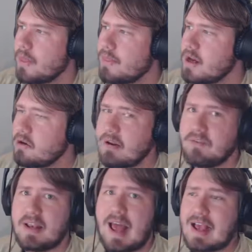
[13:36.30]
They don't
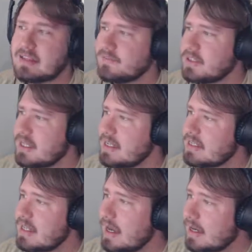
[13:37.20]
even last for 10
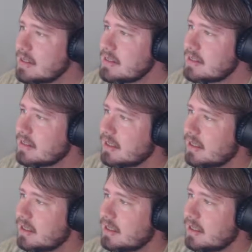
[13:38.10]
seconds?